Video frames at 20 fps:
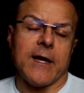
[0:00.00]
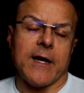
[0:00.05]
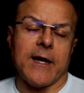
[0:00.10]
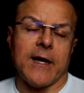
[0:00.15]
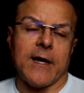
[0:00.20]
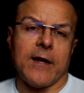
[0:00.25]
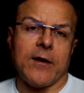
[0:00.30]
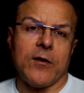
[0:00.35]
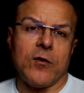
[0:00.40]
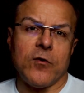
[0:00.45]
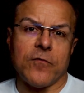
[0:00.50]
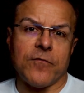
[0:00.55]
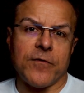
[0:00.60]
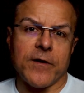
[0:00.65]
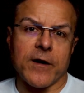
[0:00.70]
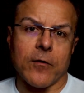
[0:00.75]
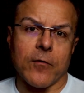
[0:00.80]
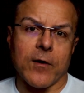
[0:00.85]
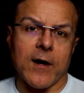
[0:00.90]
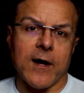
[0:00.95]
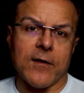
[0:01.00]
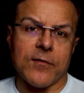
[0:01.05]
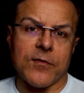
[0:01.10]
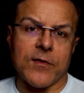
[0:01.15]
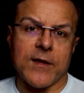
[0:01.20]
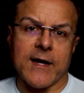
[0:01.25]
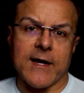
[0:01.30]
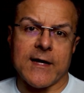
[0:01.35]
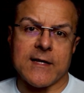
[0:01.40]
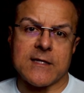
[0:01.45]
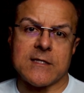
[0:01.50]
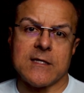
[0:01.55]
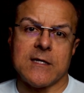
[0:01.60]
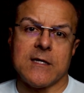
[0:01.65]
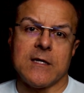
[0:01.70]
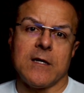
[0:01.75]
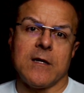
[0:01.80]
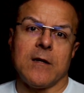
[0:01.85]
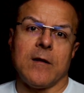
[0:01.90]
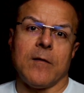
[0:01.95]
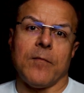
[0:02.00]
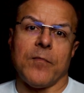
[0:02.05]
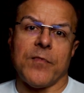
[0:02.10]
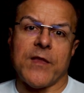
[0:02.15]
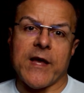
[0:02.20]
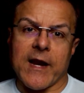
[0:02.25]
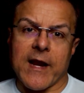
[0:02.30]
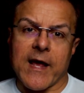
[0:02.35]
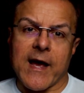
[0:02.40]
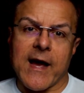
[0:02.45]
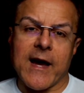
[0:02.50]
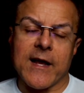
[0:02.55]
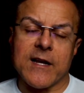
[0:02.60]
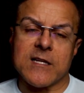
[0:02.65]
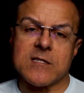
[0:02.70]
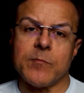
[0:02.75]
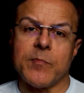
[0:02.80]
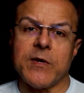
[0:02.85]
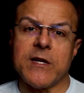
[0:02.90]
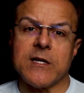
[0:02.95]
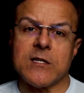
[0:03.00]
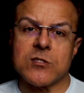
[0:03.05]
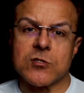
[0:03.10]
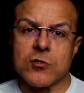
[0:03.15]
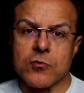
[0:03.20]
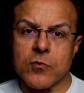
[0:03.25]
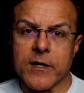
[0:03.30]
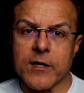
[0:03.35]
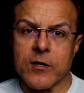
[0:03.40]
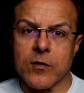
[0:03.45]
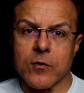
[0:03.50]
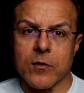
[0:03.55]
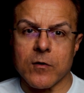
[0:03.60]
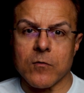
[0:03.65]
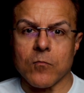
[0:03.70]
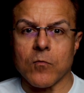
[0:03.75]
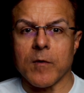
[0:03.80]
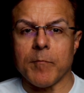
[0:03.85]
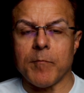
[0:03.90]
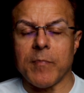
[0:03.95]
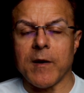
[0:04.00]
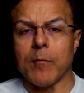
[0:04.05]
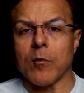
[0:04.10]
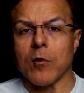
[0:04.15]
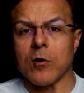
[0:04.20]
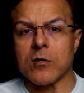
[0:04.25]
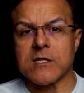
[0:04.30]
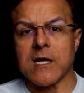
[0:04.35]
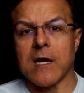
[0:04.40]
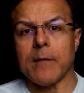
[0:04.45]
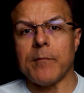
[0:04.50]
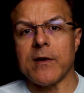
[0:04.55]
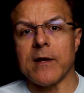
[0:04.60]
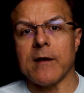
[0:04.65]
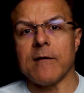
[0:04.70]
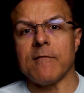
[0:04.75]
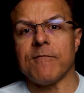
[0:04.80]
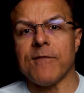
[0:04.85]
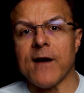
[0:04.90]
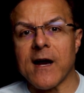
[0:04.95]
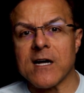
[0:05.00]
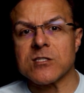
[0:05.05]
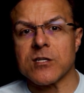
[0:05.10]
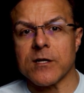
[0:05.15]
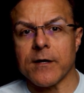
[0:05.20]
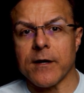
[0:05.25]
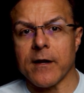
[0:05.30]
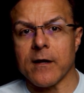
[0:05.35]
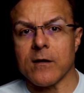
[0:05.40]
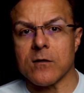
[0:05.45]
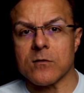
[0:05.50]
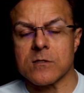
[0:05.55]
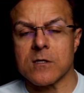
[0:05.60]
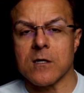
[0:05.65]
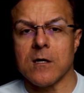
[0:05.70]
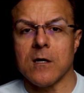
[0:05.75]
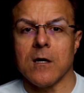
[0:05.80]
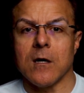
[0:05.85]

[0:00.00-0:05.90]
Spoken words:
and you figure out that that ad is being triggered when people are typing in fashion nails.